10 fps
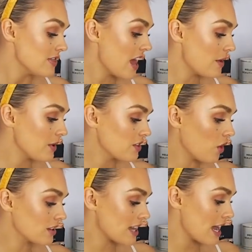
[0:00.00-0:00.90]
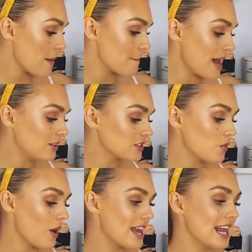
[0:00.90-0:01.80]
Then we've got a melt
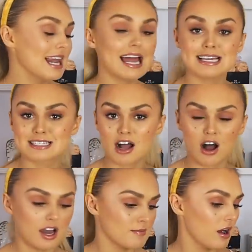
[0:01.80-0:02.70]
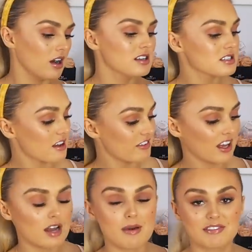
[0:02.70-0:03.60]
away lace eye mask. I feel
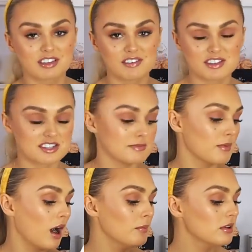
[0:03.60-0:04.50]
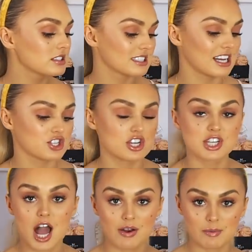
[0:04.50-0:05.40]
like I might have to give this to mum slash
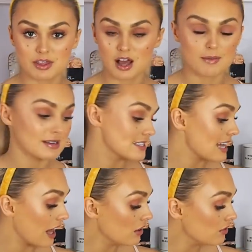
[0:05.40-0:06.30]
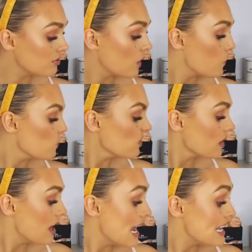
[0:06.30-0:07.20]
share it with her myself.
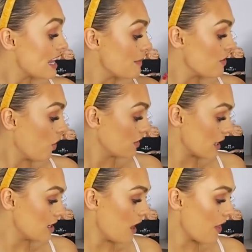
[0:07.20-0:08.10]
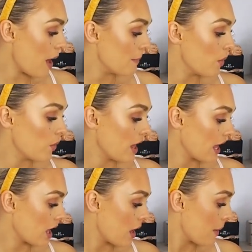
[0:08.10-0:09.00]
Then we've got another
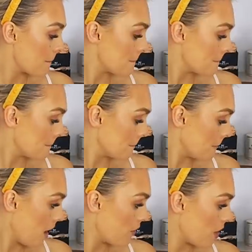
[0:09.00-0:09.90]
morning oh